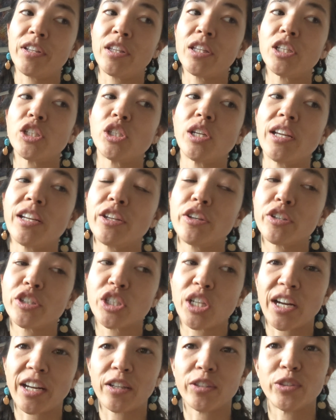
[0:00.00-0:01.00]
in your
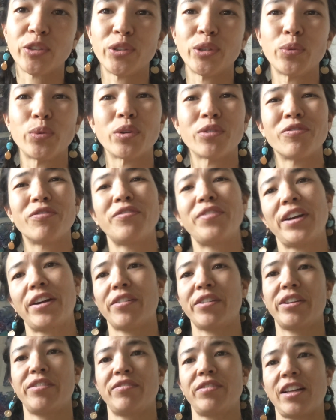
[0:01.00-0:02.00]
childhood you were
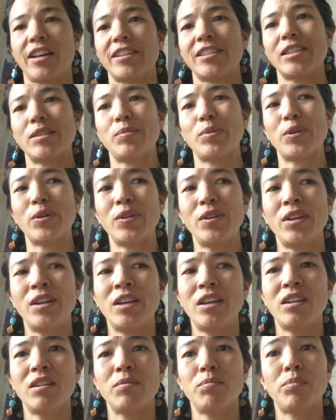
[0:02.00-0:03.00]
very flexible,
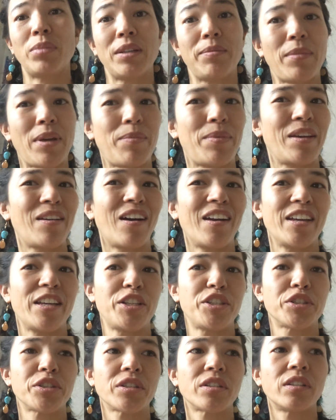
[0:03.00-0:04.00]
but maybe got
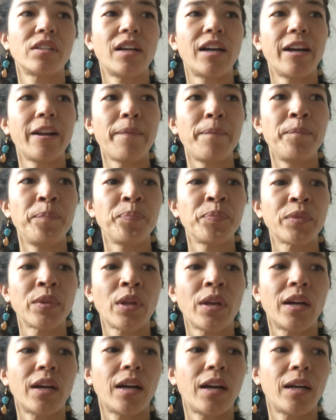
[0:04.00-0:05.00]
injured a lot,
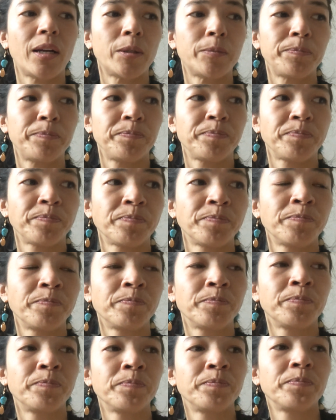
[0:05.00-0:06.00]
then
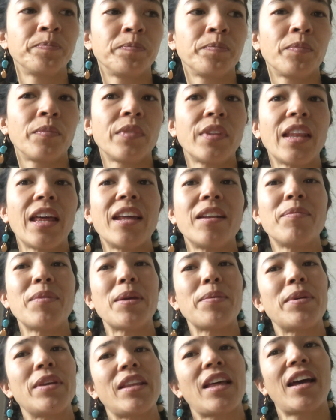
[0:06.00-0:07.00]

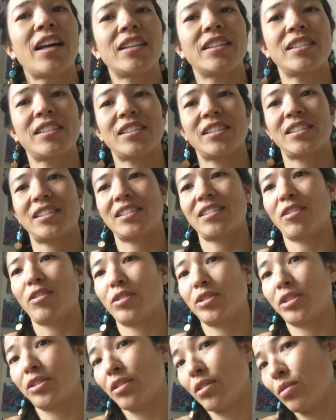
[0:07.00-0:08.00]
maybe that's
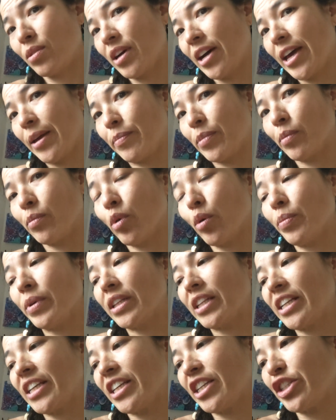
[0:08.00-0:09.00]
also a
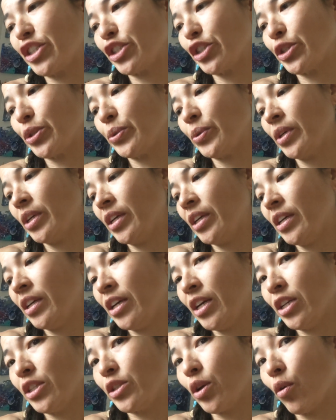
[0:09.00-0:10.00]
hypermobility issue.
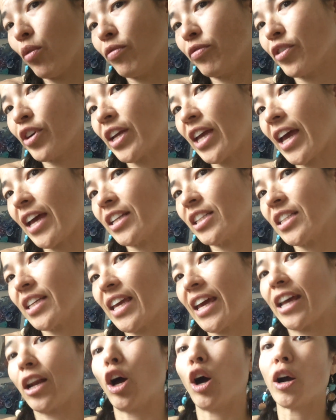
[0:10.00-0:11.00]
Don't forget to
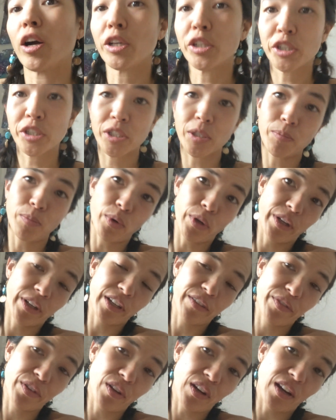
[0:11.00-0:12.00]
get arch support
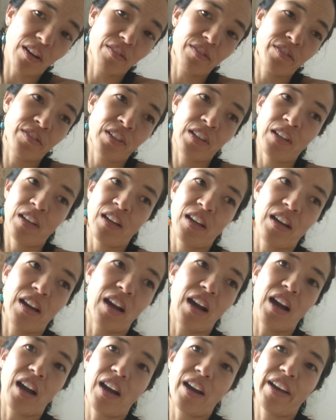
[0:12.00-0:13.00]
if you have
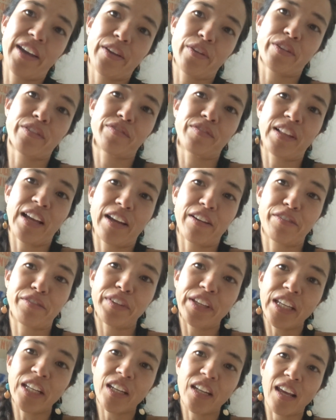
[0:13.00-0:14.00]
high or flat
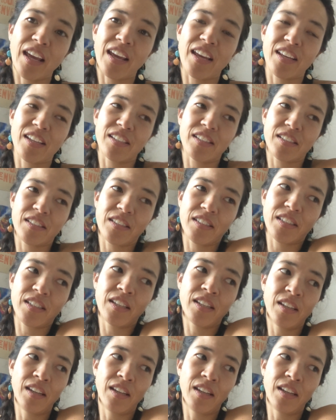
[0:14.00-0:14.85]
feet, and